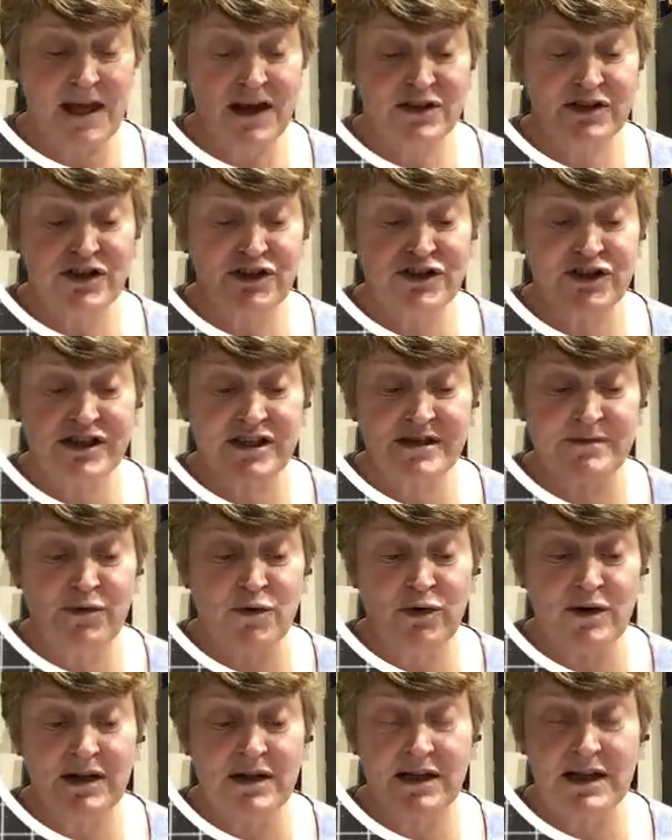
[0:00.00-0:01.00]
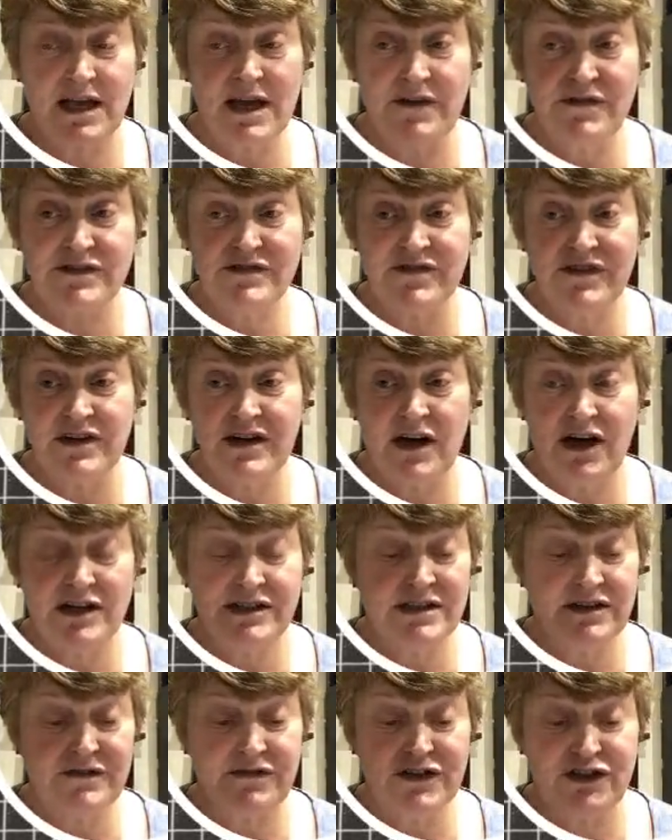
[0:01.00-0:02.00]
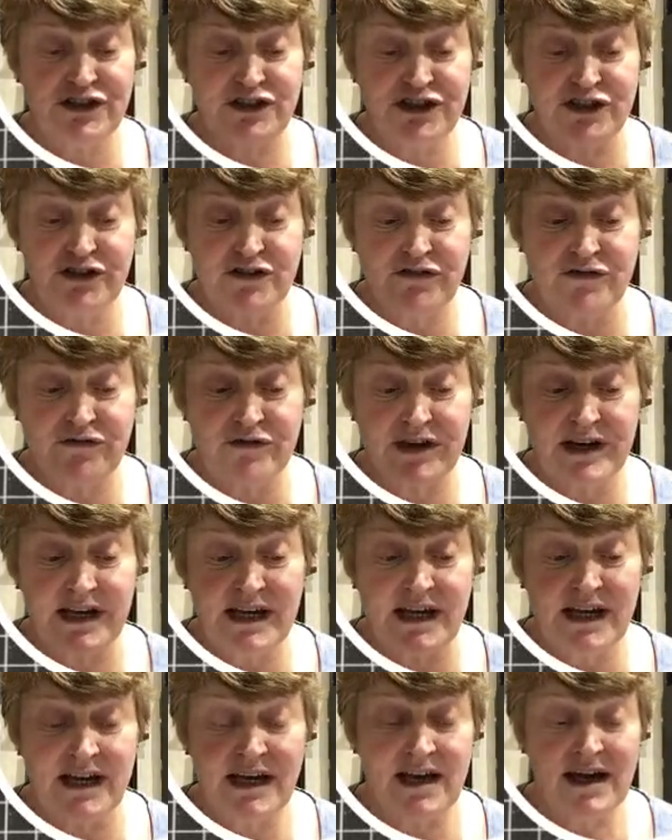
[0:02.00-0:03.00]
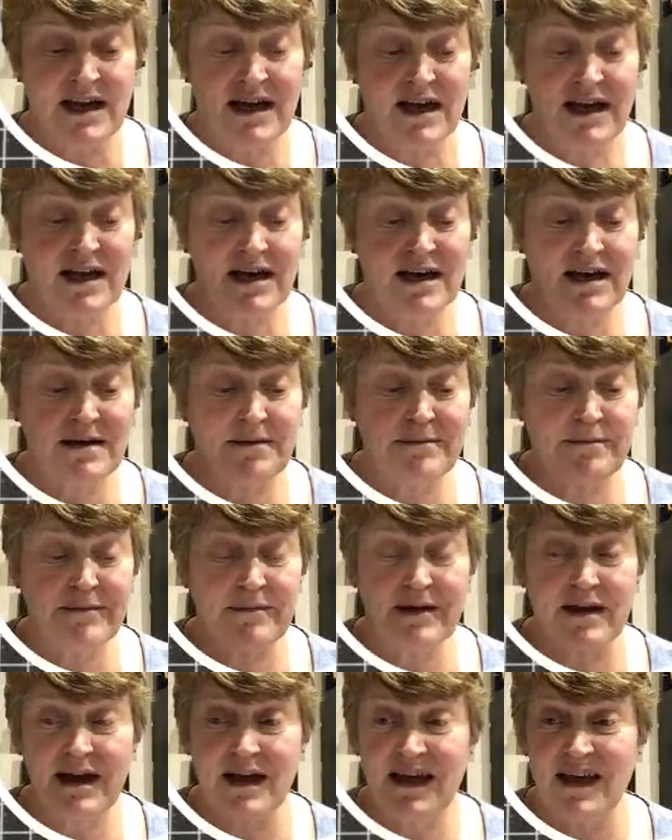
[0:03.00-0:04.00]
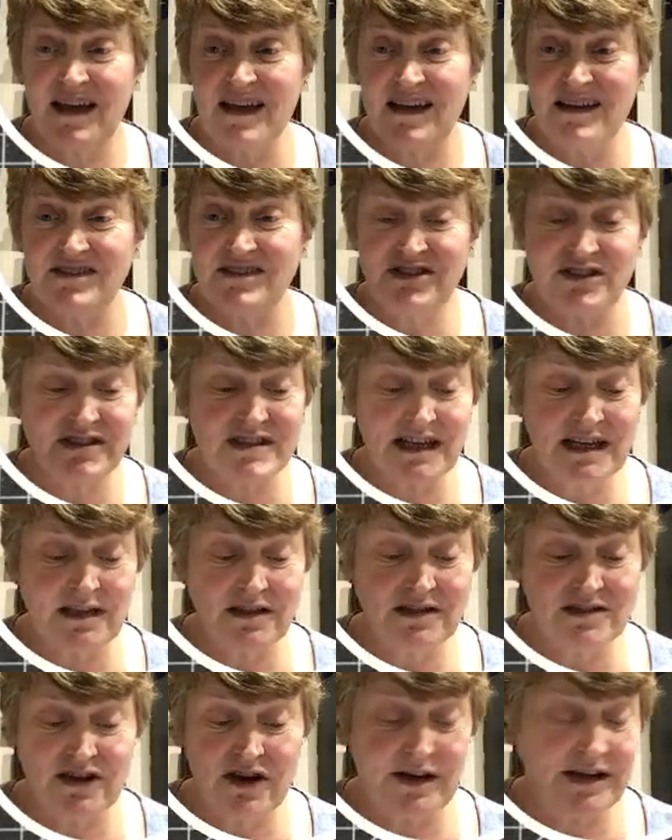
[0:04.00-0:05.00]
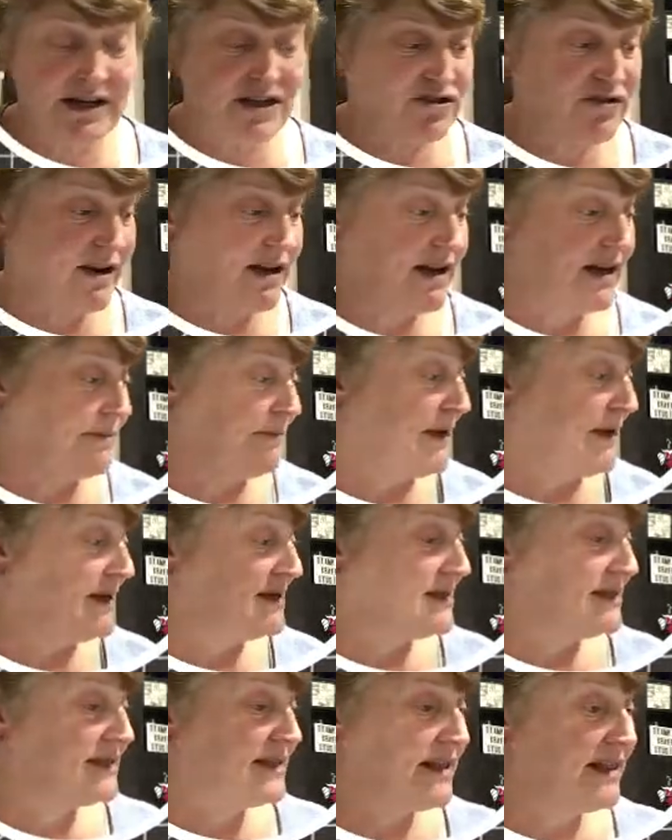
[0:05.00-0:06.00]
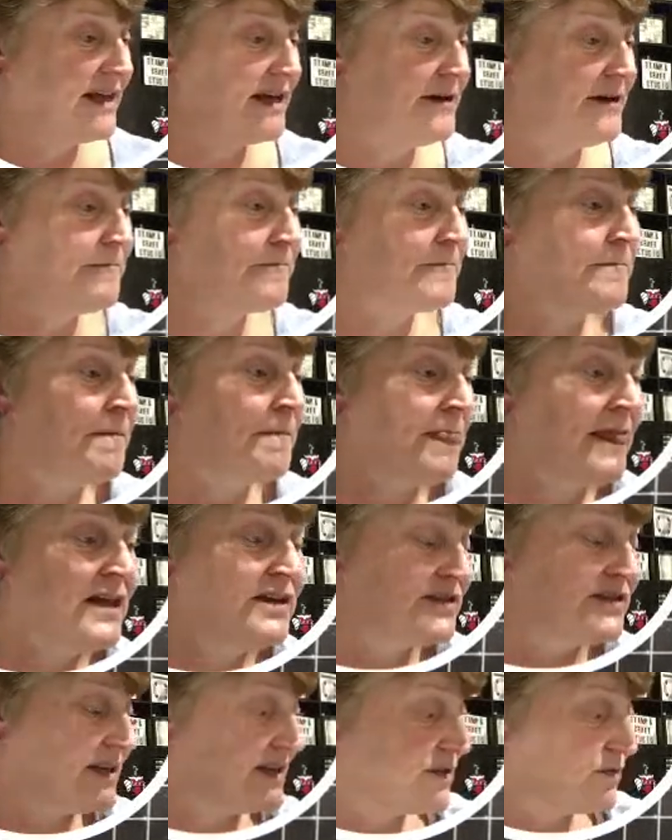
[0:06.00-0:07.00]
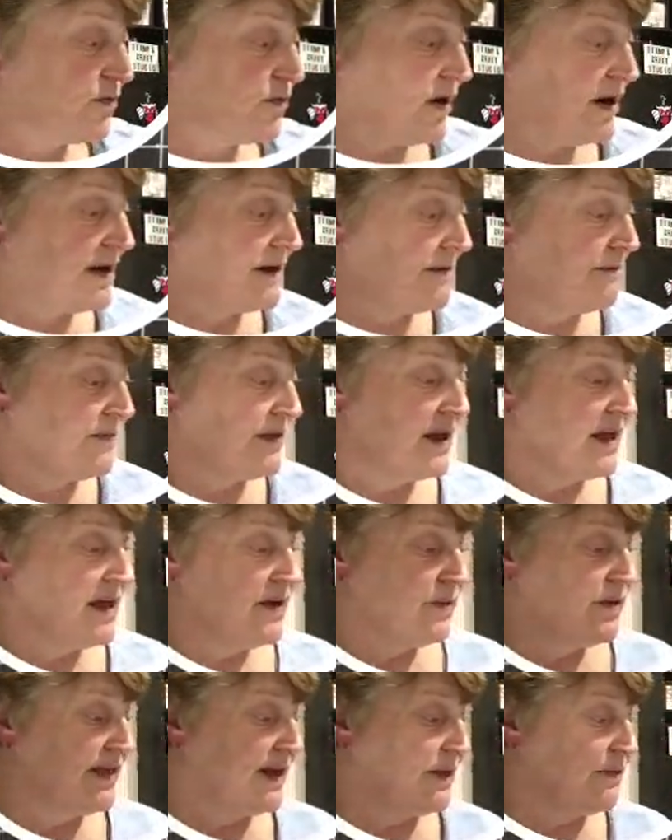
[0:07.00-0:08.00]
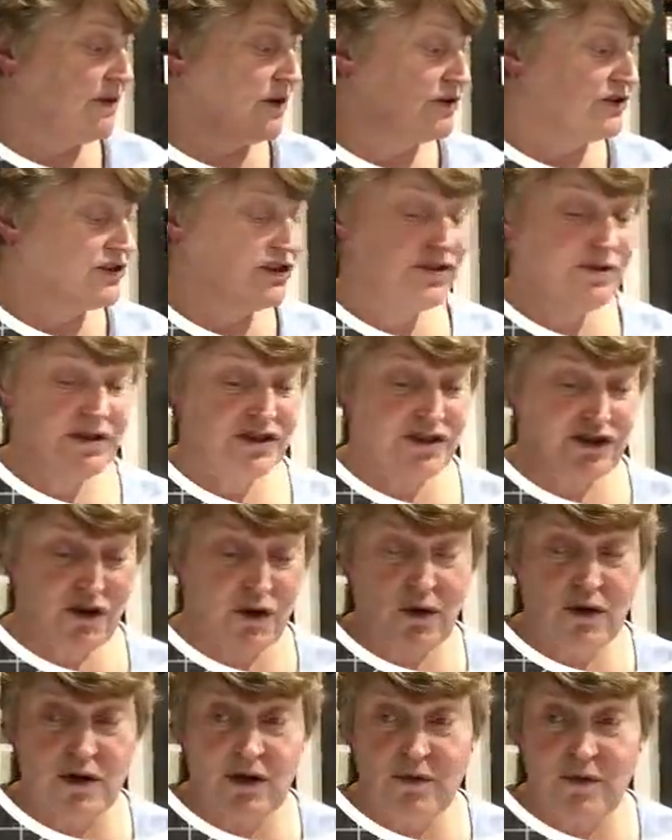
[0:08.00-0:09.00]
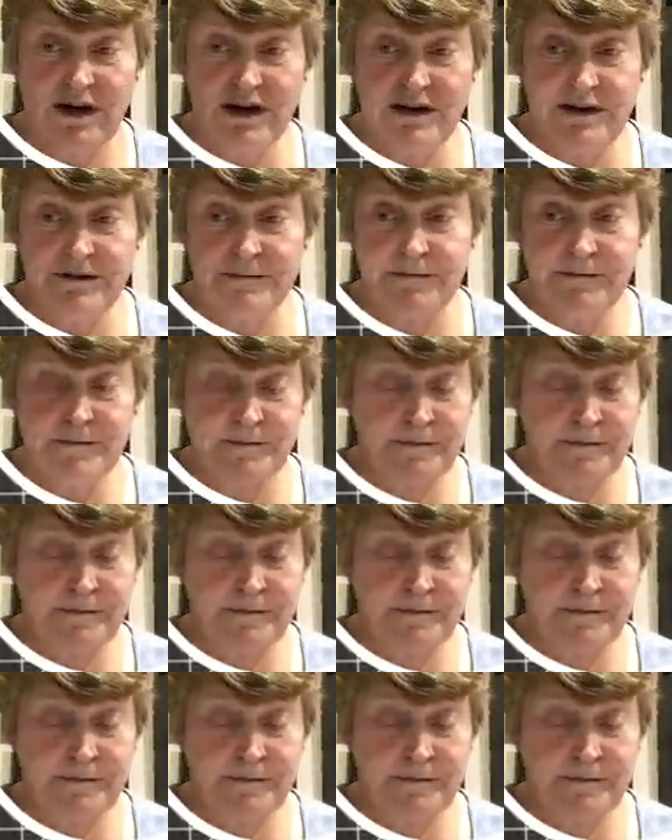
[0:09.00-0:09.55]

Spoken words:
So just small little gifts ideal for jewellery and just little tiny trinket pieces in there. So that's one. We then went on to do a taller one.